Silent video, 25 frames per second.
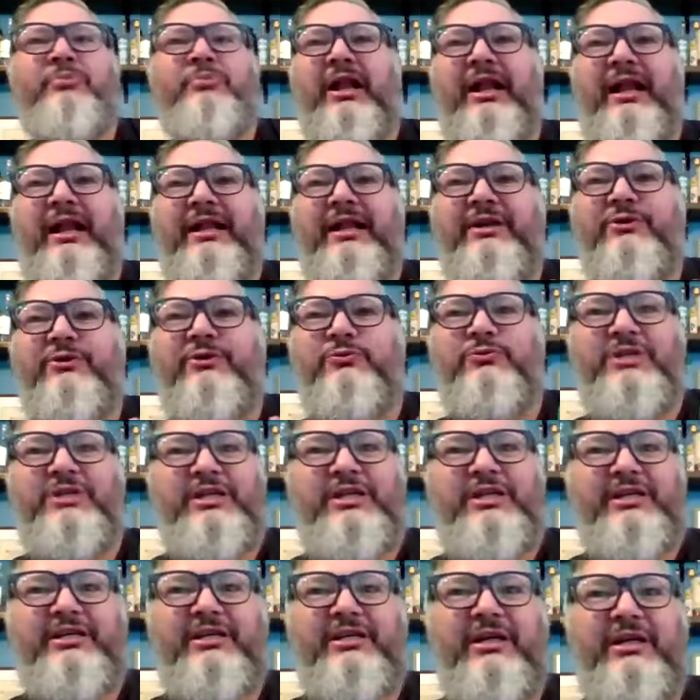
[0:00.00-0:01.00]
a
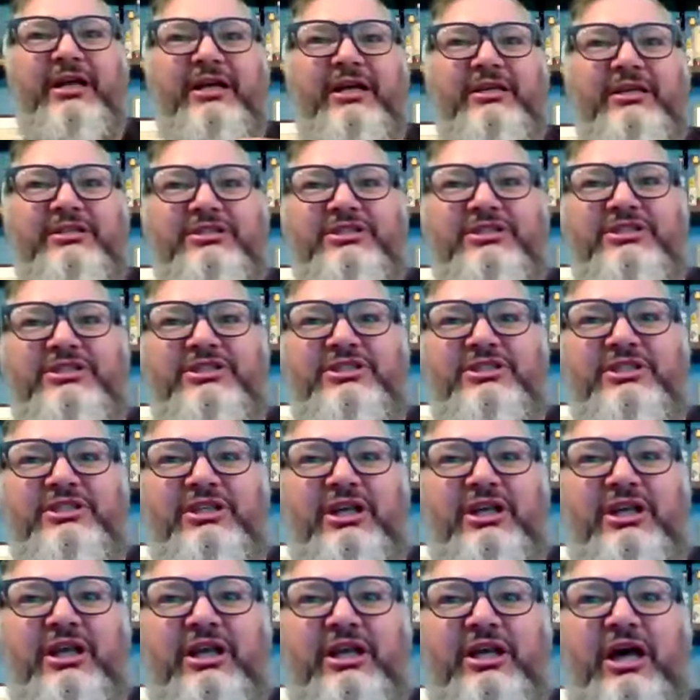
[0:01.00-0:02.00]
green
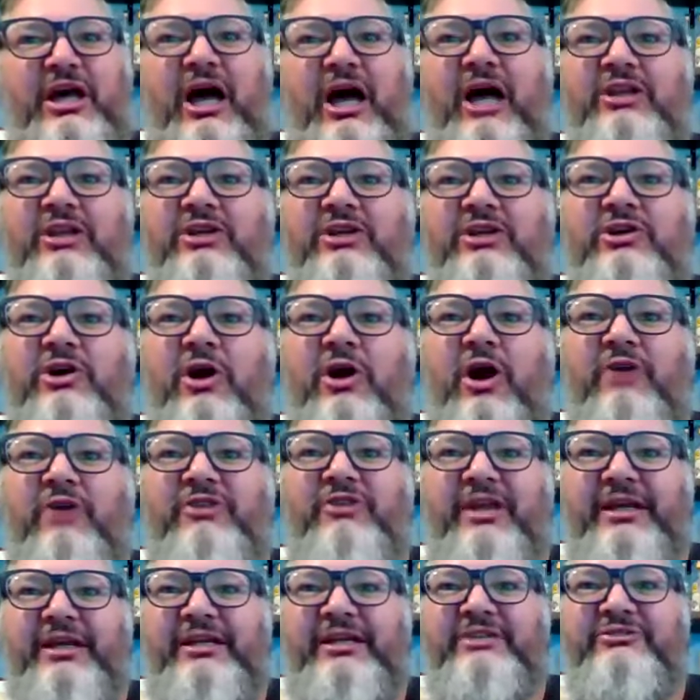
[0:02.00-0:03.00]
color on
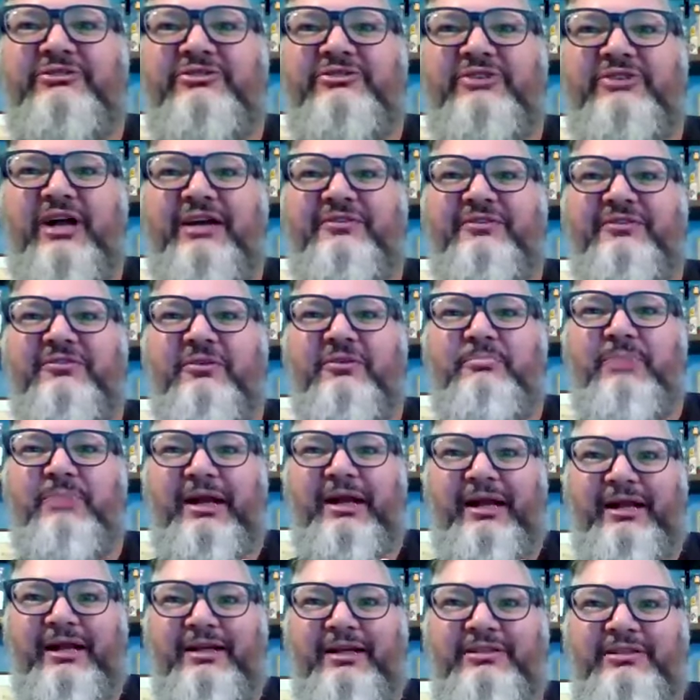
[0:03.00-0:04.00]
the inside of the
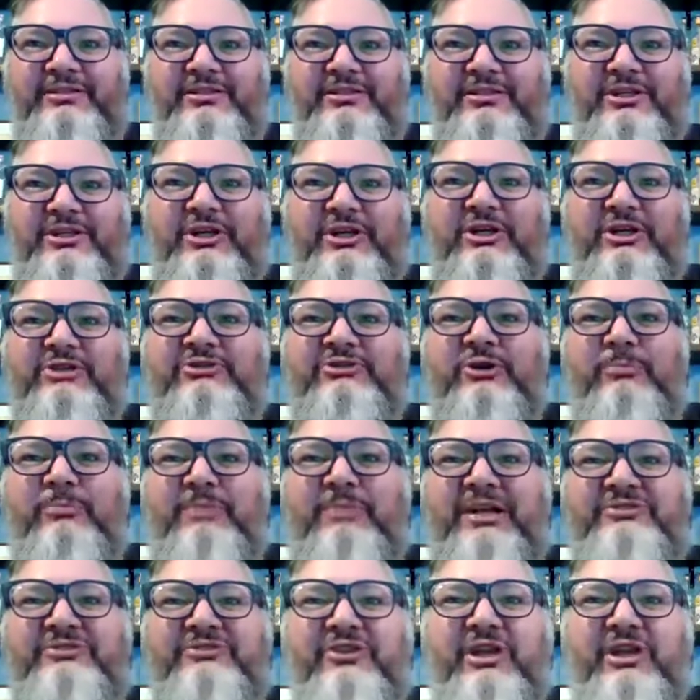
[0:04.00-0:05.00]
band. So it
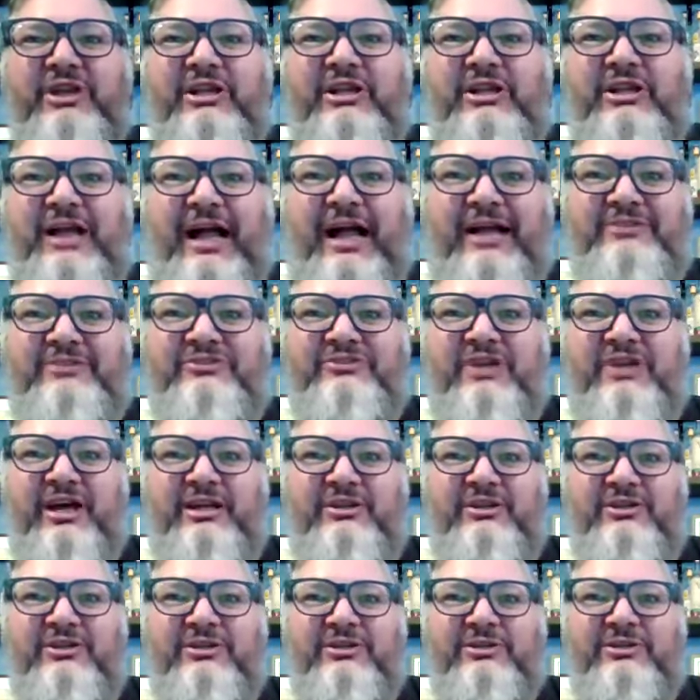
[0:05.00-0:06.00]
makes the glass kind
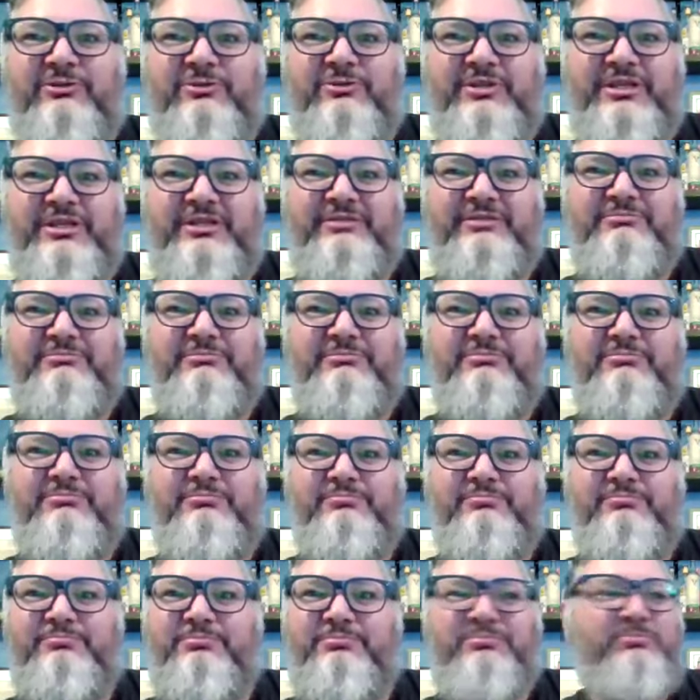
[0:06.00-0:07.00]
of look green,
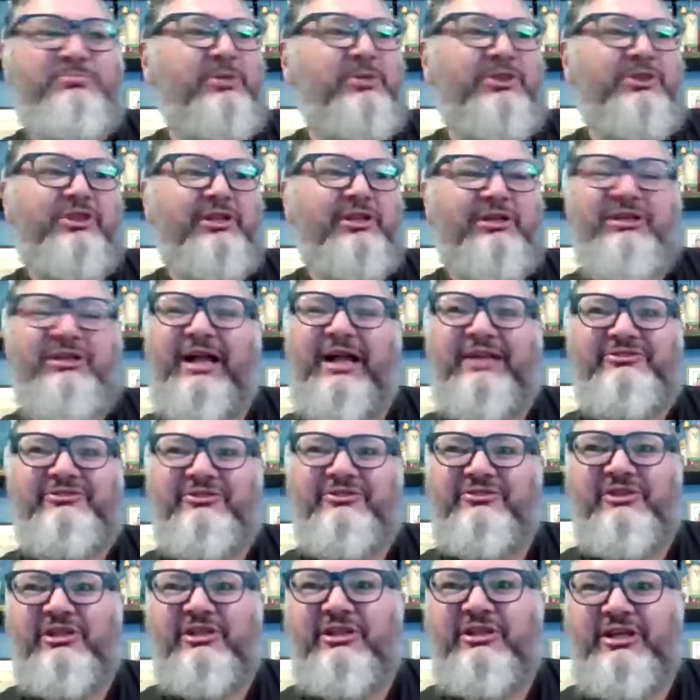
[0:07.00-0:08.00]
but the glass
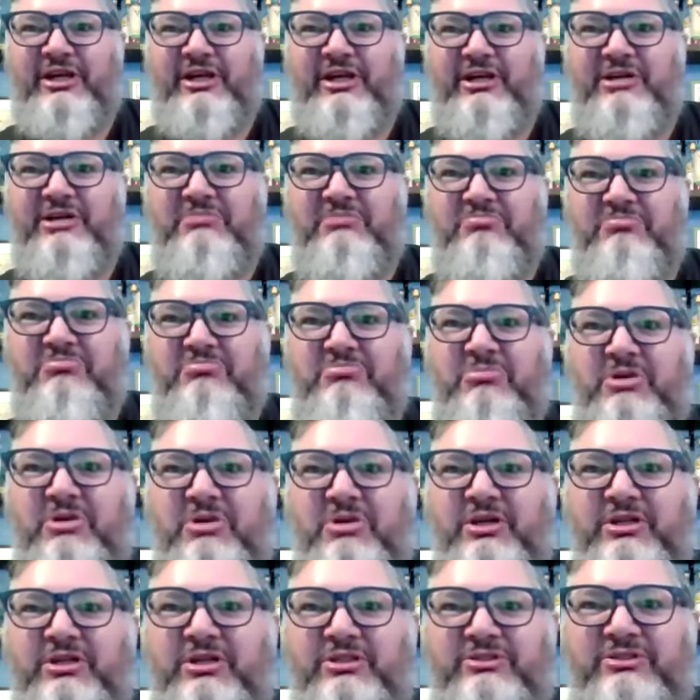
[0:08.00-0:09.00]
is clear.
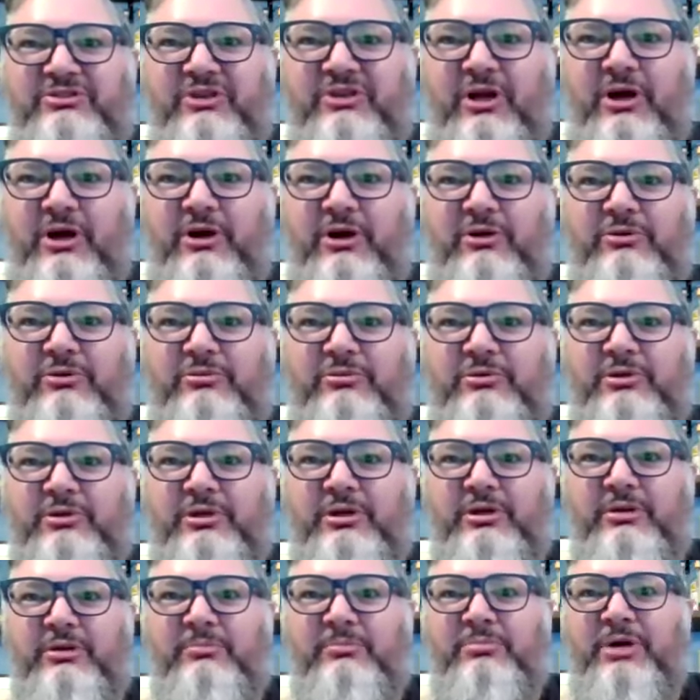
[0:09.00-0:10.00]
So,
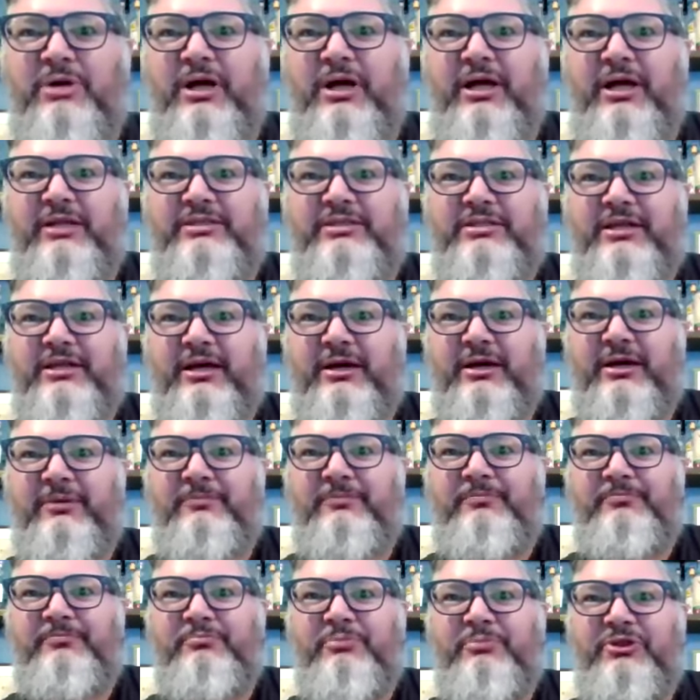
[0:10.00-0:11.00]
but
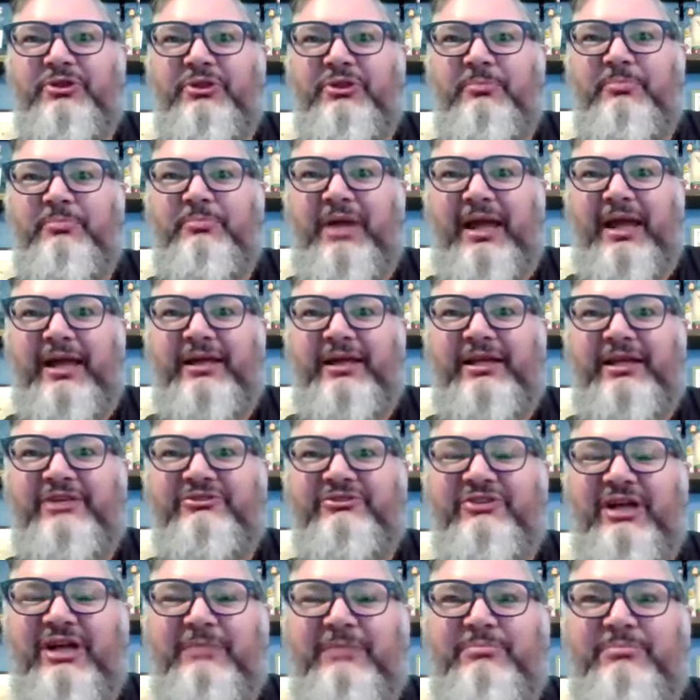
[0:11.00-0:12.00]
the band
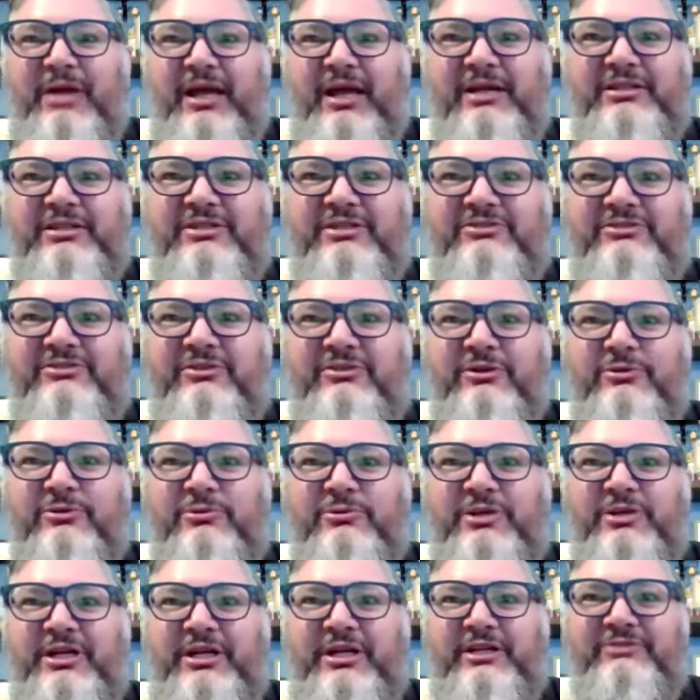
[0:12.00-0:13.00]
inside band is
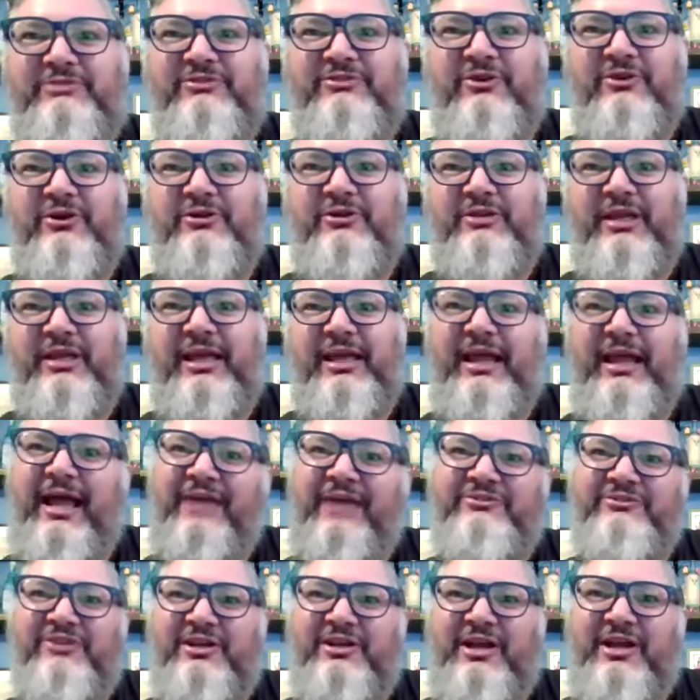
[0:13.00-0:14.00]
green. So it
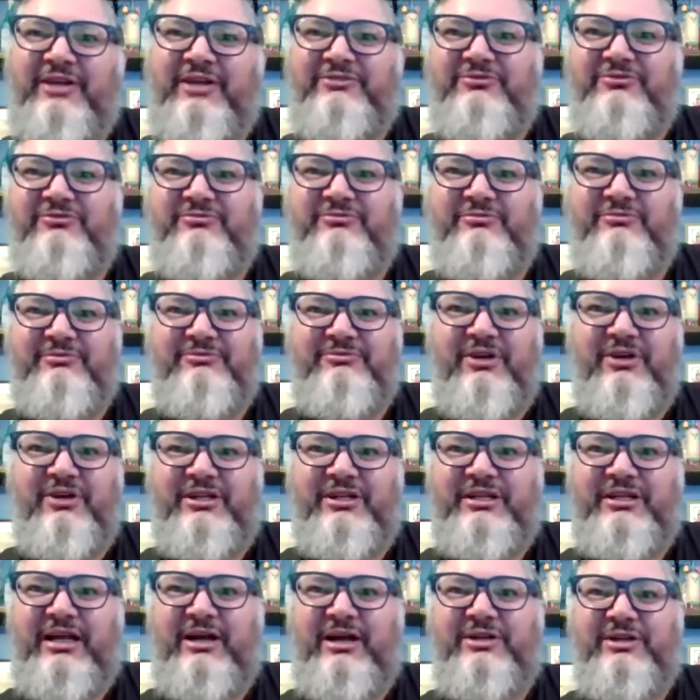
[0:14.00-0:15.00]
adds a nice
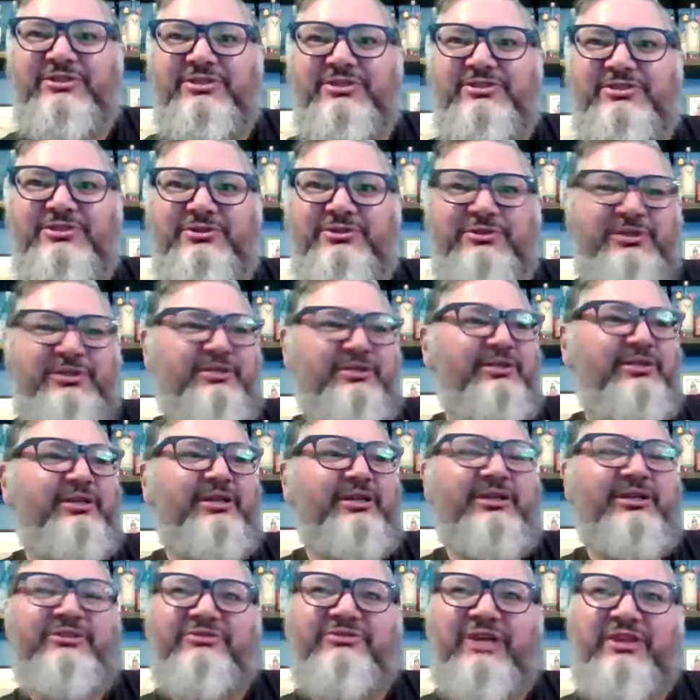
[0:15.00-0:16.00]
fun character to it.
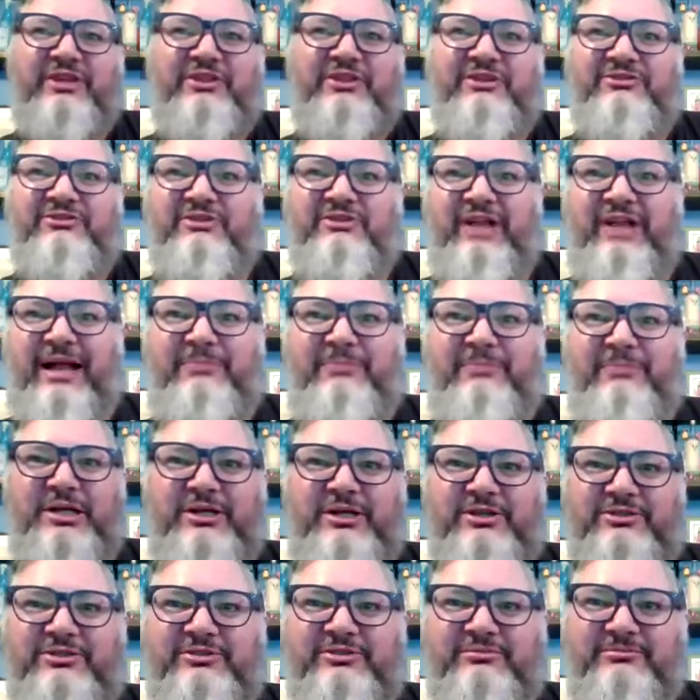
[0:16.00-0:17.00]
Got this lab
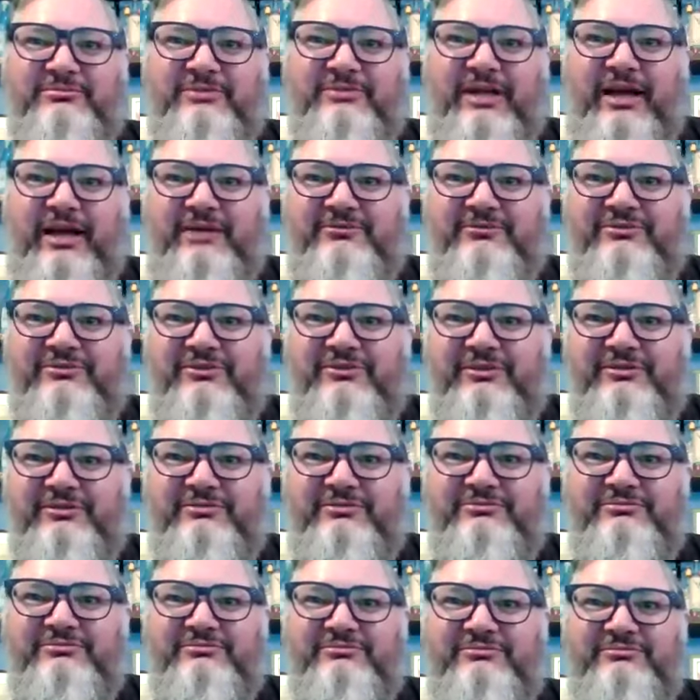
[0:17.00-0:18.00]
beaker kind of
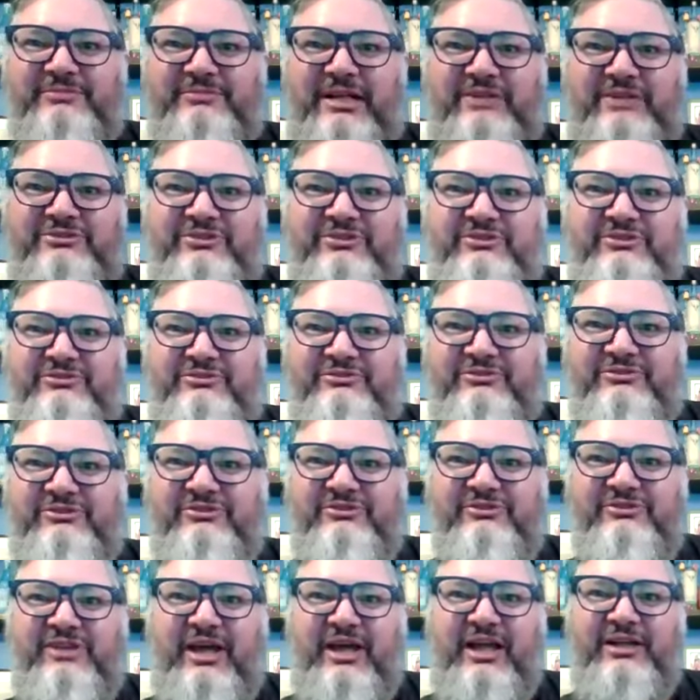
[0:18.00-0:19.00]
essence
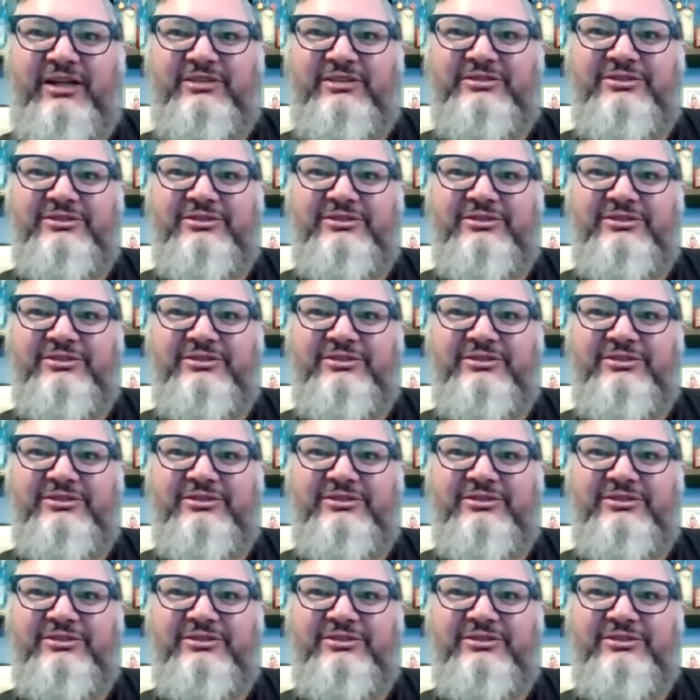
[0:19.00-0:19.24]
style